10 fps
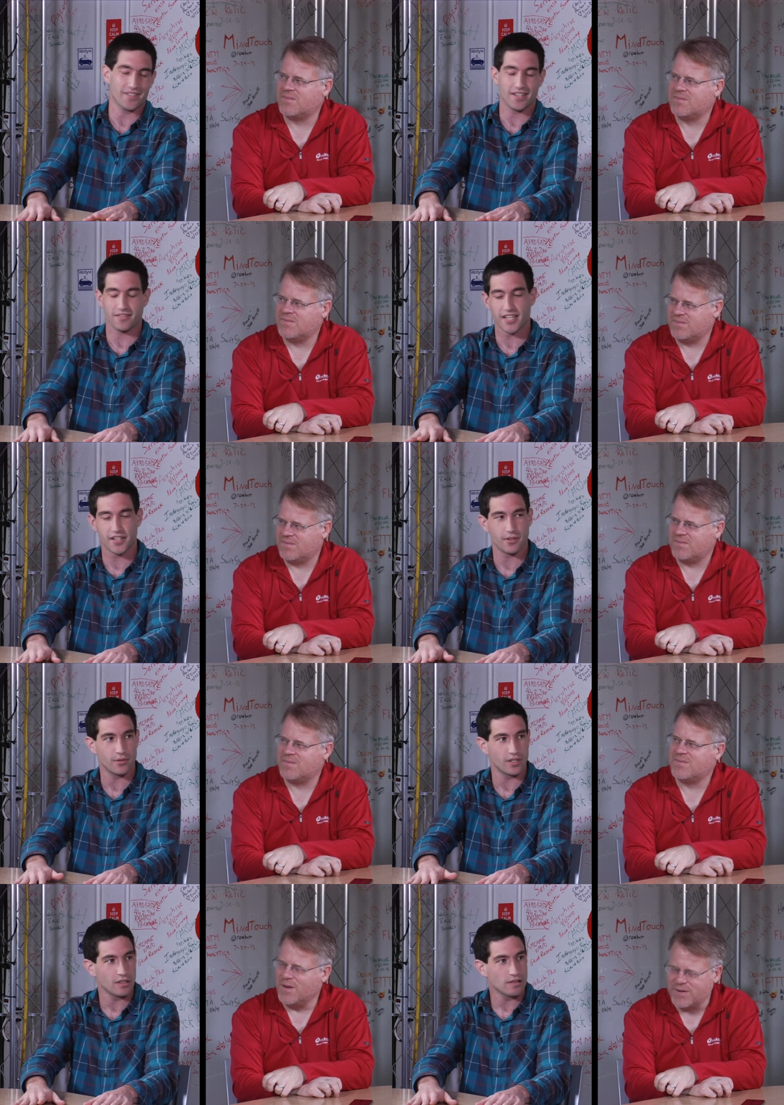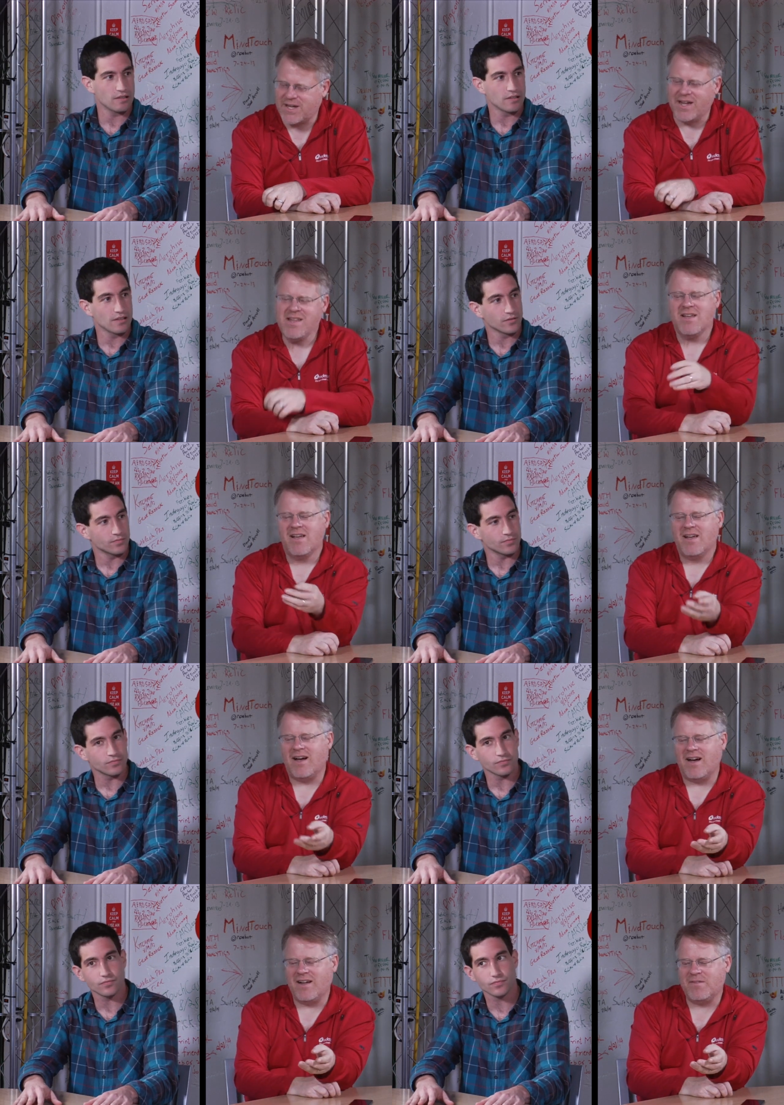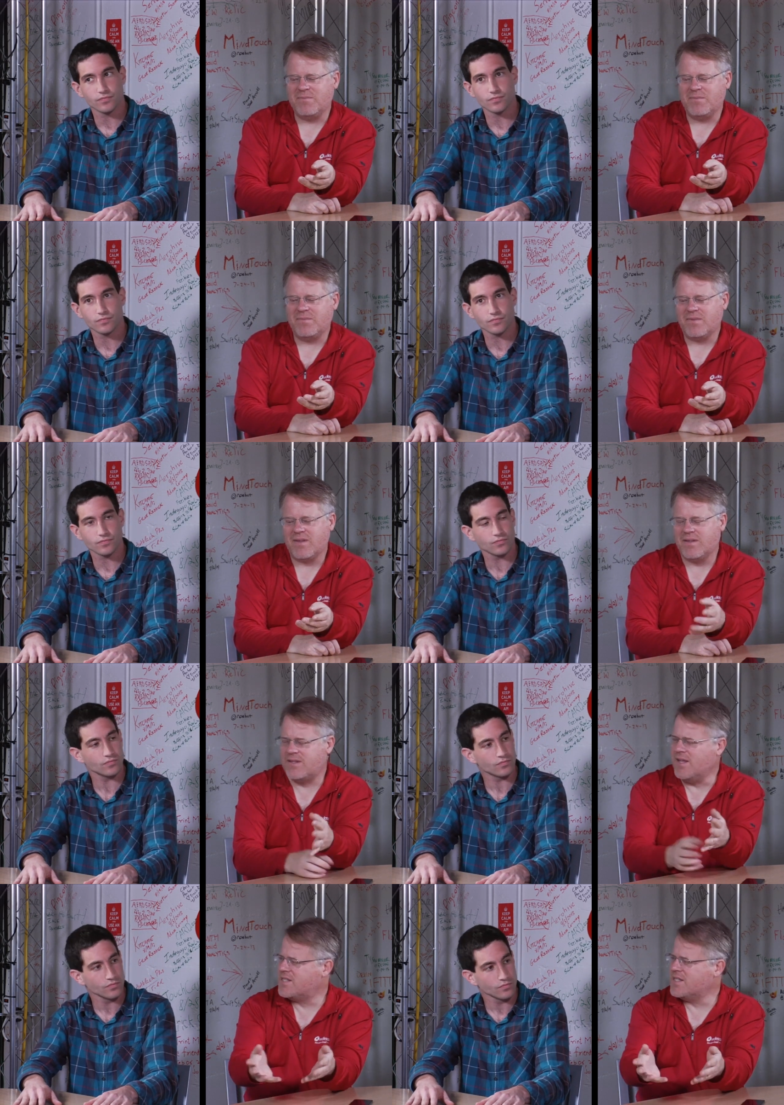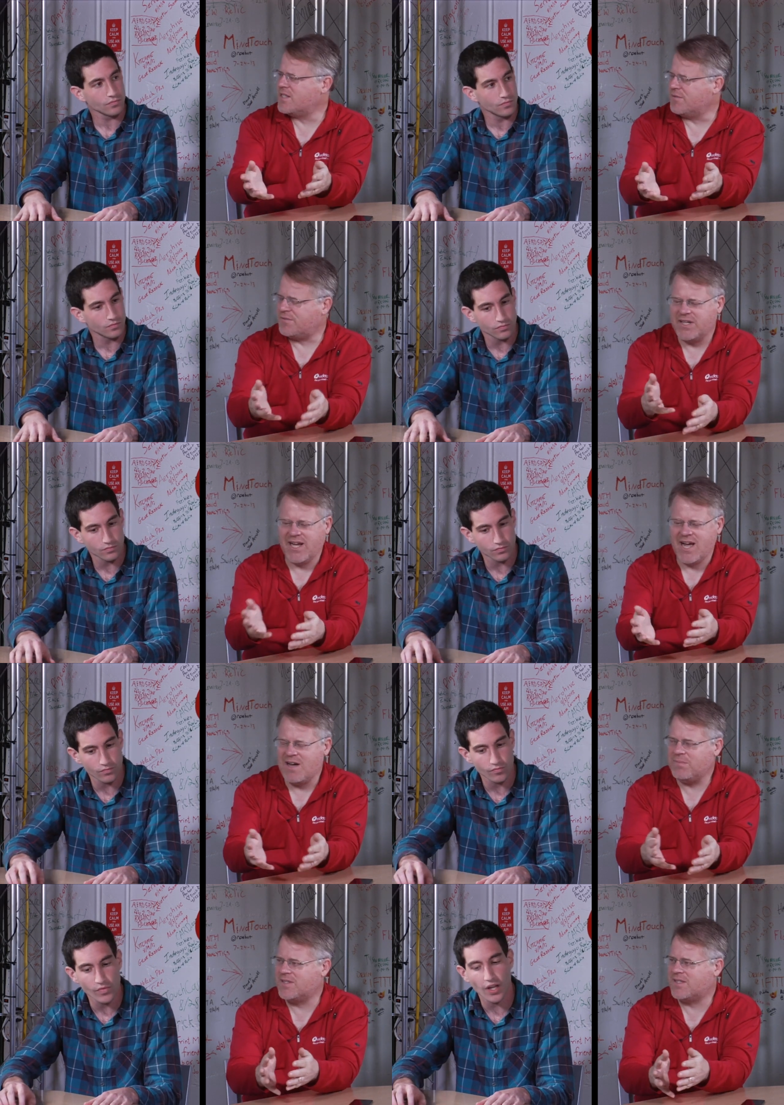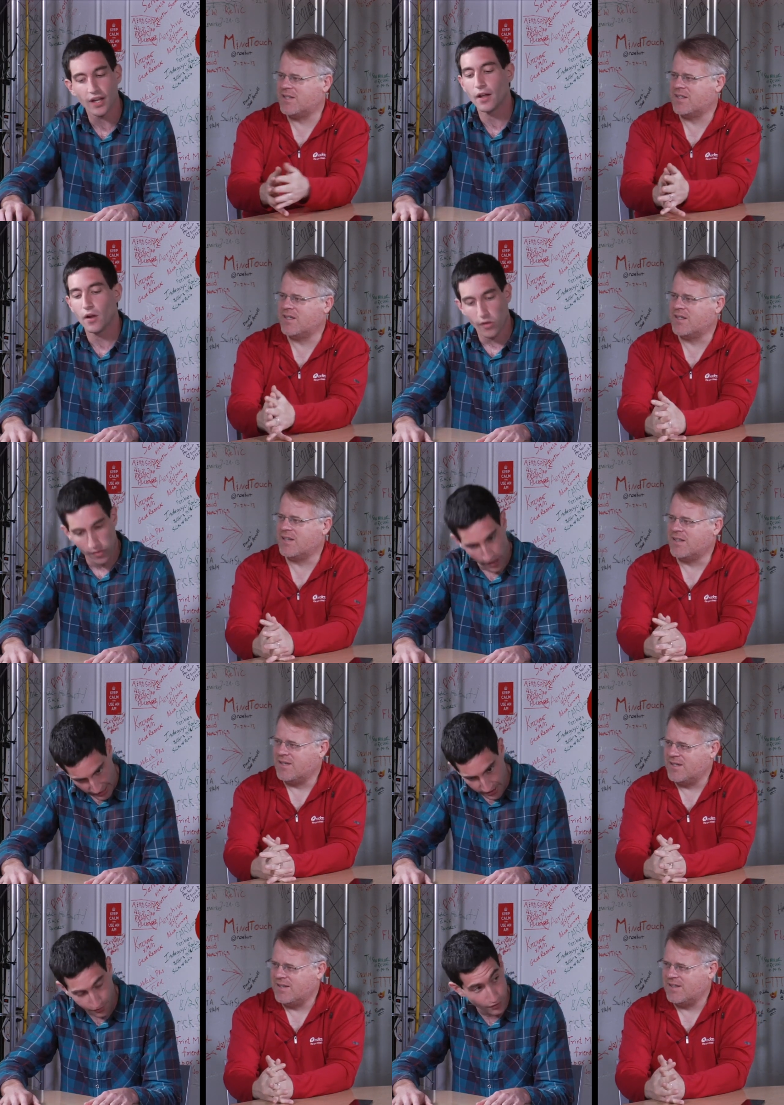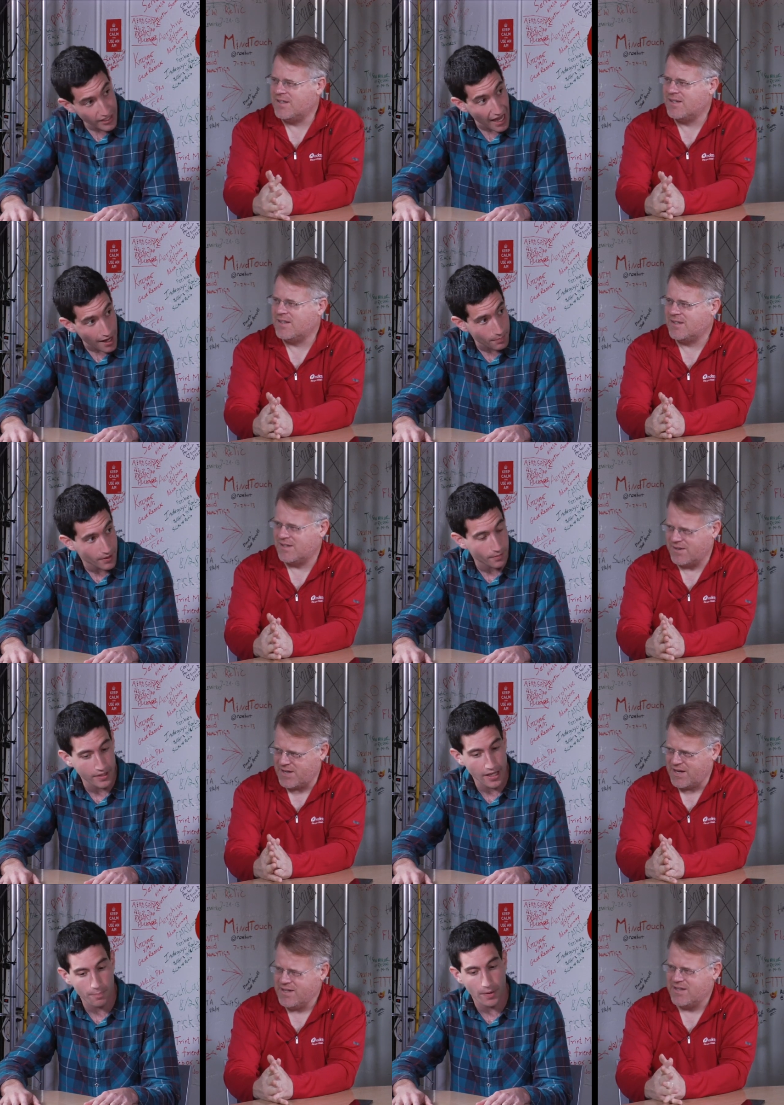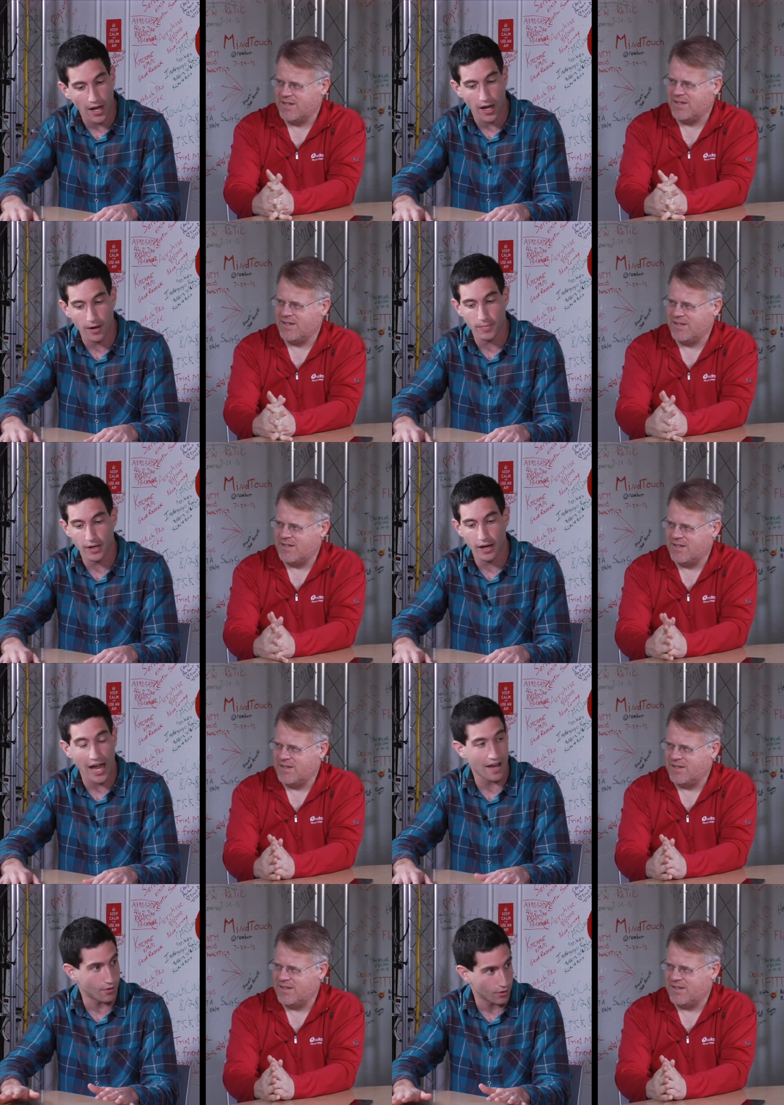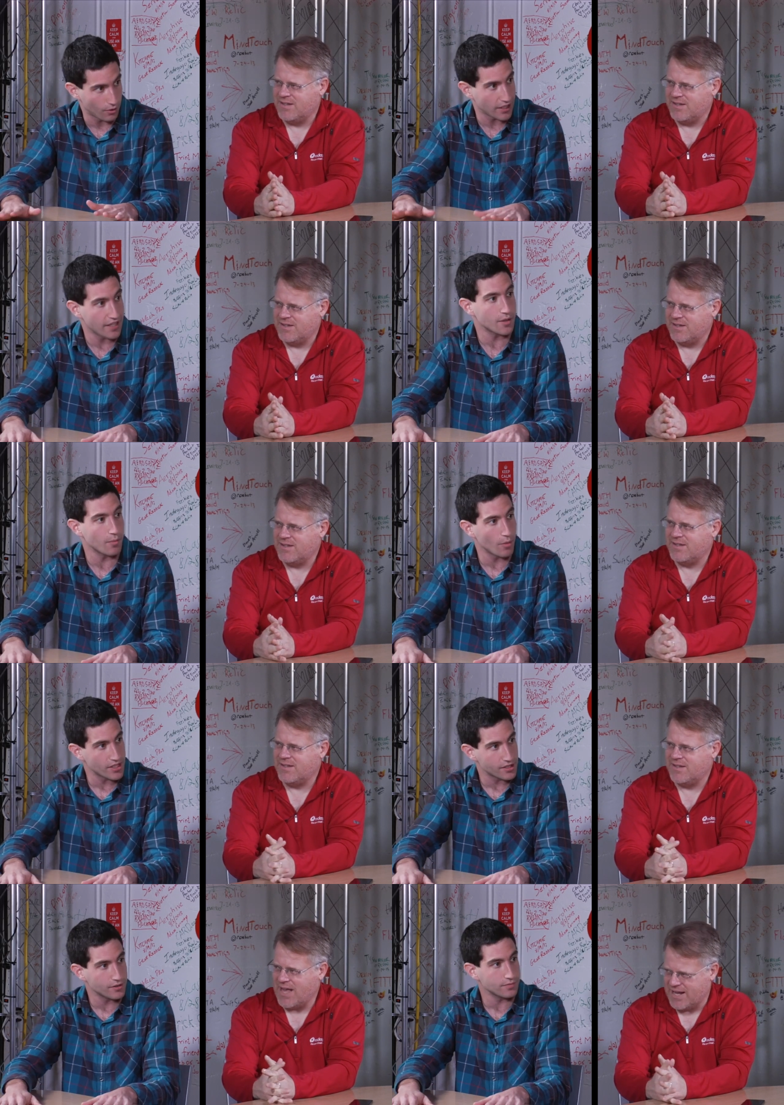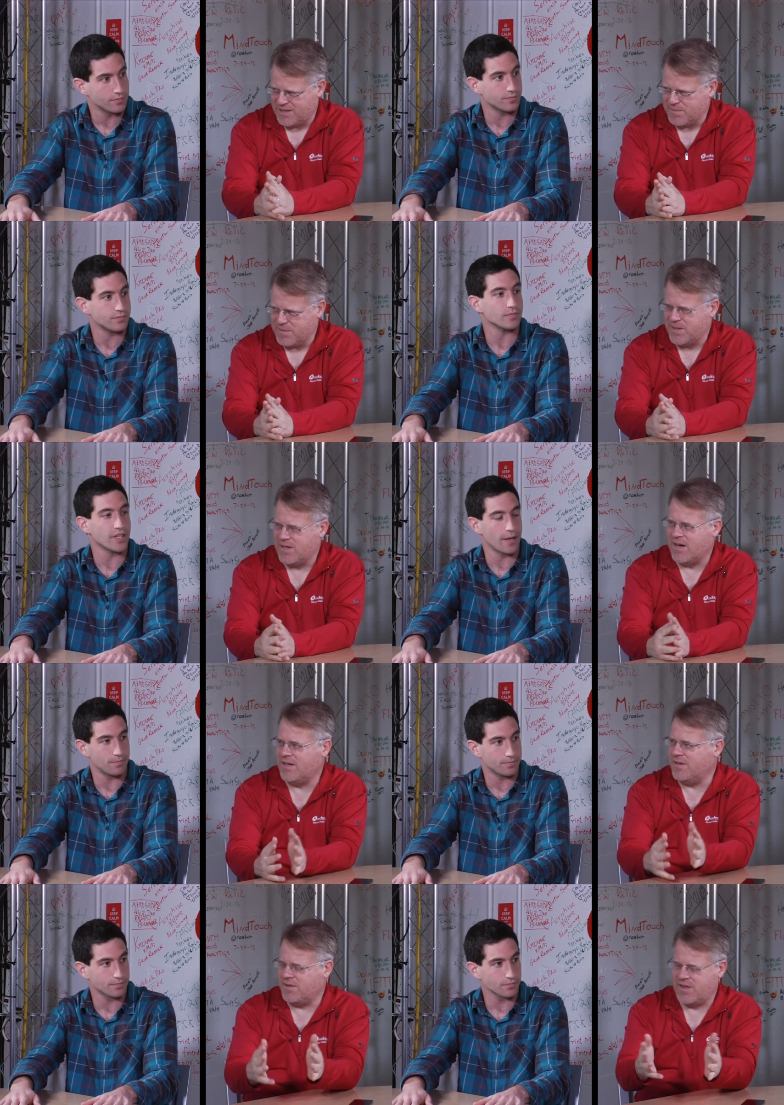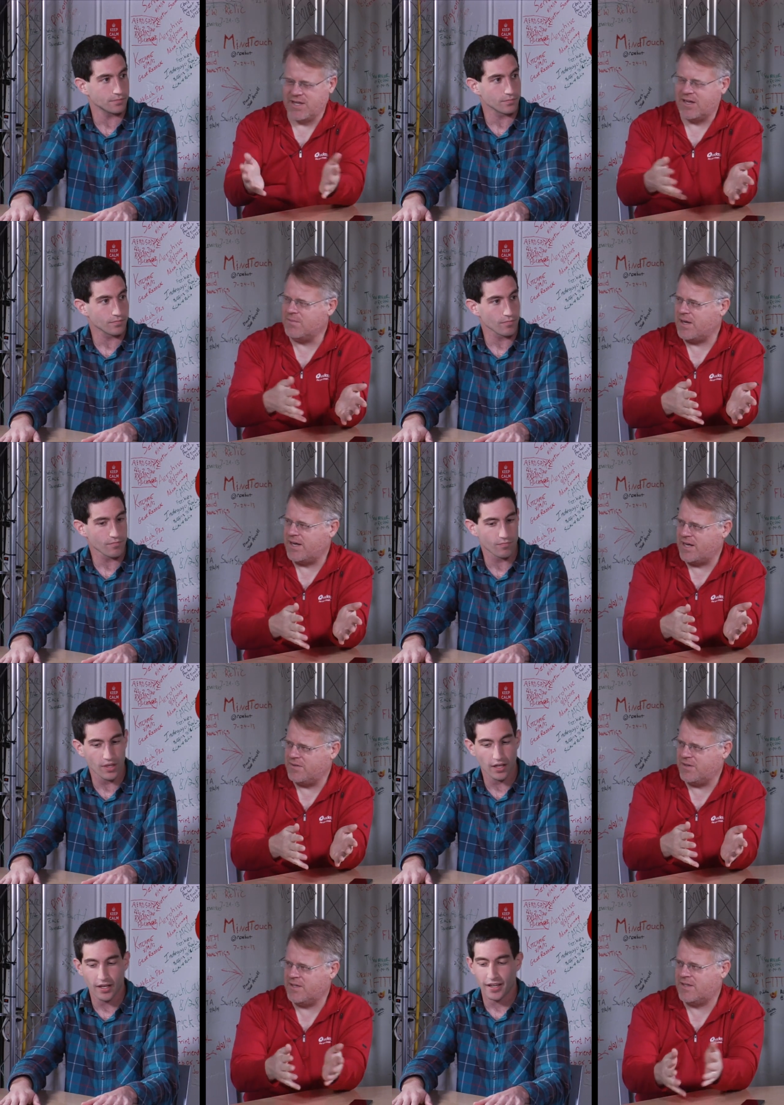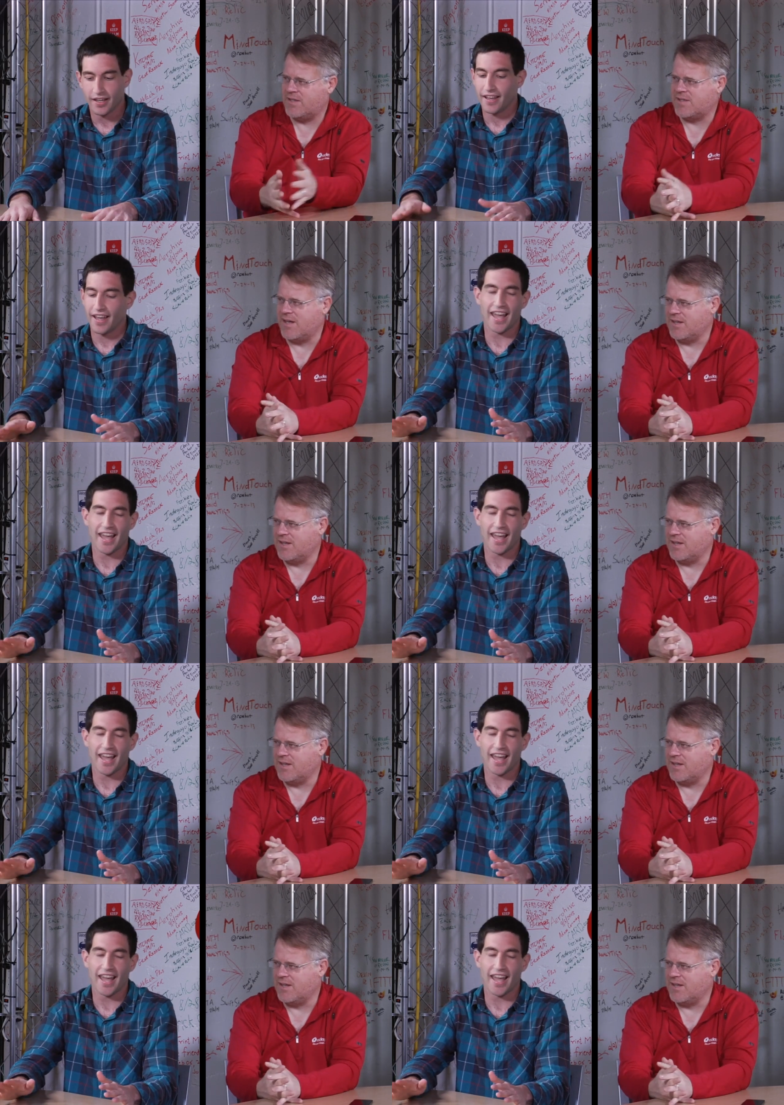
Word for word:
Speaker 1: yeah, stay tuned.
Speaker 2: Okay. Um, is this a free app? Does it?
Speaker 1: It's a free app. Okay. Yep. Um, iPhone only at the moment. At the moment, are
Speaker 2: you thinking about Android? Because that,